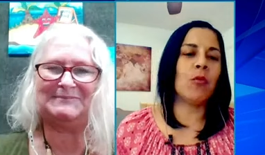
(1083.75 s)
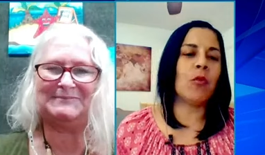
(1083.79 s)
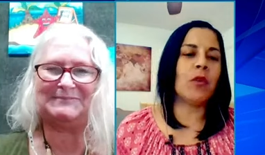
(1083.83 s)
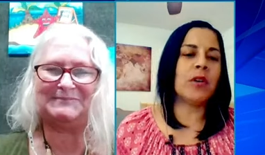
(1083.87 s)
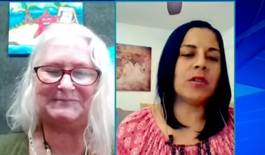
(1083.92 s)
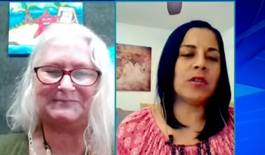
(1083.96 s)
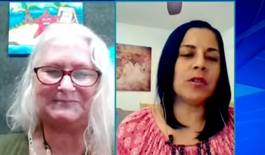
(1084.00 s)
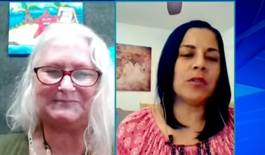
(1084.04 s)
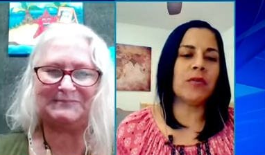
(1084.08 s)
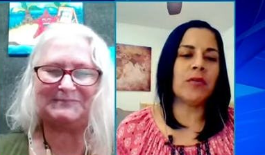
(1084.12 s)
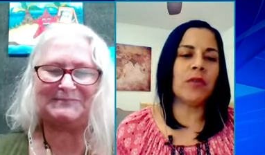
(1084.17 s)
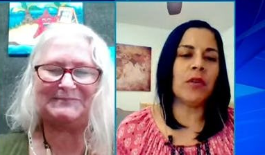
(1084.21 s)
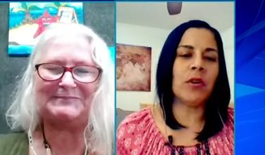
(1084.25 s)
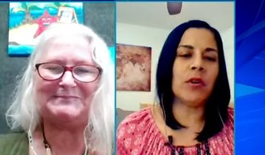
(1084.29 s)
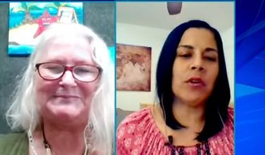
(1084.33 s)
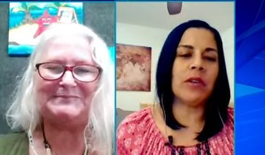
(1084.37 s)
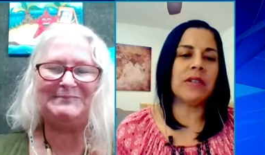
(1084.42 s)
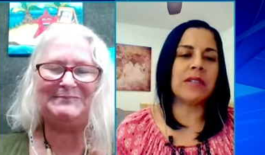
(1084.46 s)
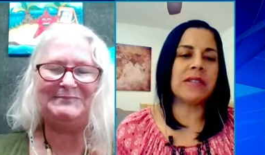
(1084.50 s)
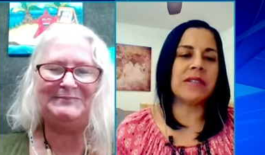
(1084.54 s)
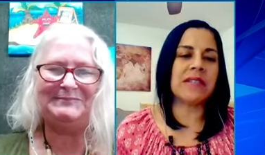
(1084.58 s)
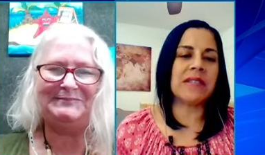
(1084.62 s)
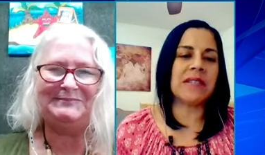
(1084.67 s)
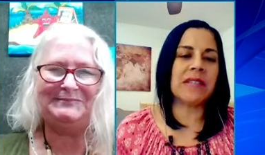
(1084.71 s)

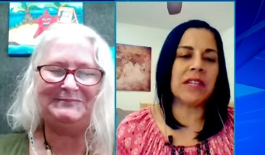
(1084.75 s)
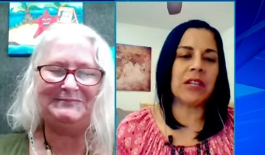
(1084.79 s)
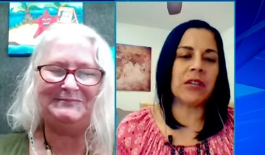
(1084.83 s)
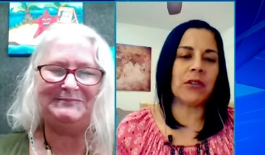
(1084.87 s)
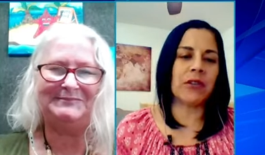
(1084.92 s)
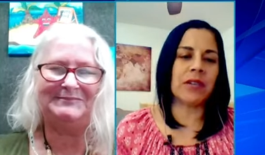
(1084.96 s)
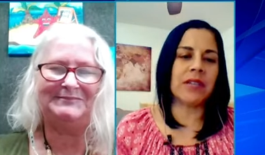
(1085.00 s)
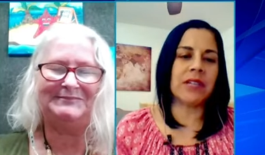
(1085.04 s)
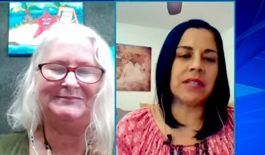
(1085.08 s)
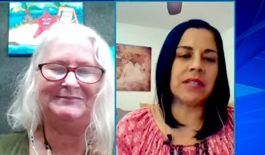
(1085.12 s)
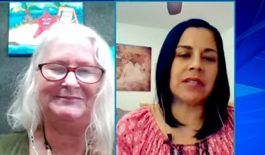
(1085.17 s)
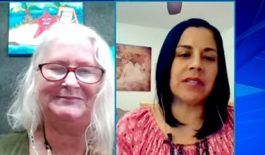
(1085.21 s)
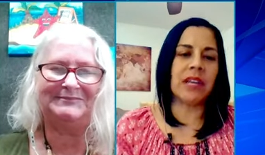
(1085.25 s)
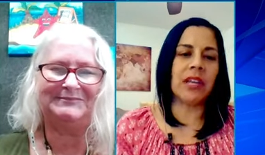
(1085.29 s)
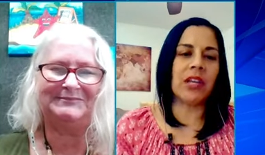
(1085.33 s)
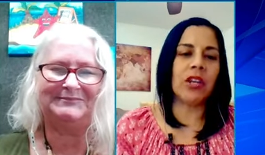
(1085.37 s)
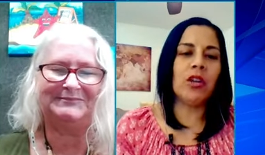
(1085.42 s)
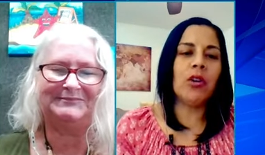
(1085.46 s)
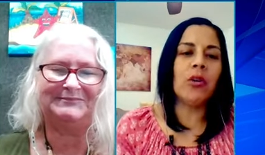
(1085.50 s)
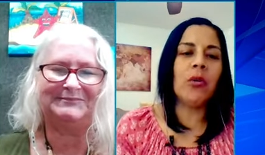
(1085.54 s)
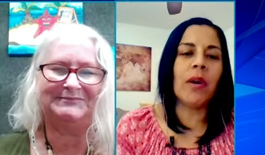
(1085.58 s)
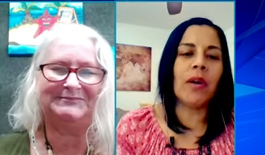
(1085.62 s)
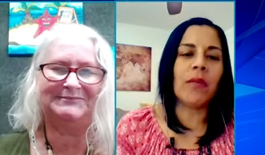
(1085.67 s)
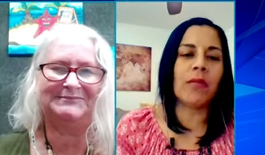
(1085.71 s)
Speaker 1: wonderful series that
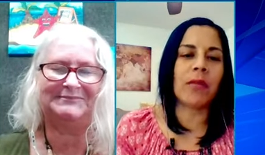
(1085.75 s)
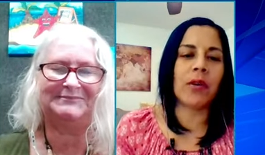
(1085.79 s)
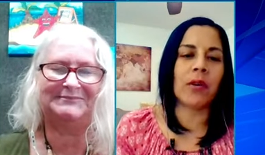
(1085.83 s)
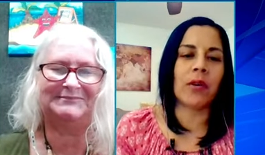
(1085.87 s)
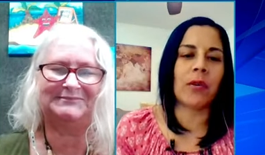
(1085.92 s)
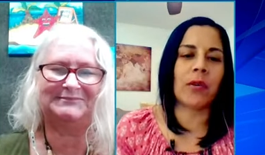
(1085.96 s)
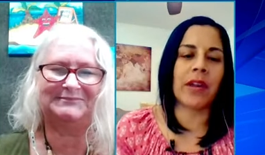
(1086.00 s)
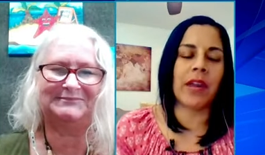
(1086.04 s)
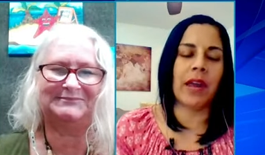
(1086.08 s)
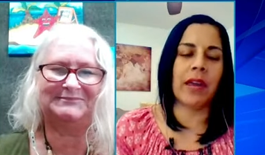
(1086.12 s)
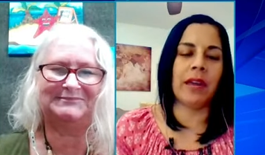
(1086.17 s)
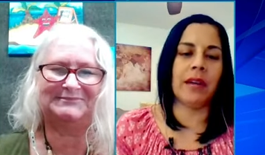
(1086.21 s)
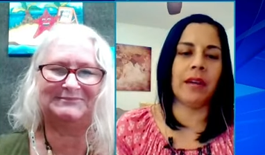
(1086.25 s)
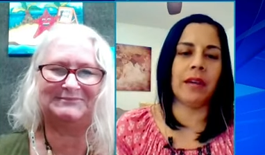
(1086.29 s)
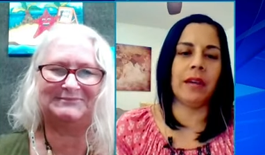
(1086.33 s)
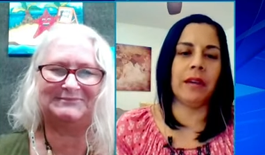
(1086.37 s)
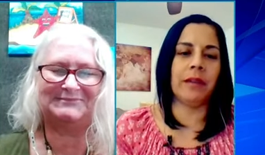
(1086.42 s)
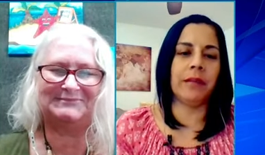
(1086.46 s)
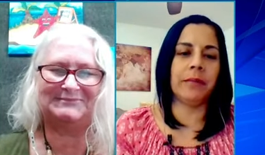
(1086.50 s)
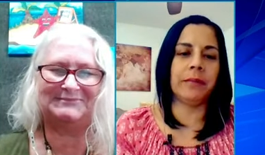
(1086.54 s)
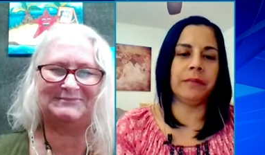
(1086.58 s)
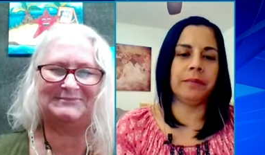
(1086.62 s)
you have created?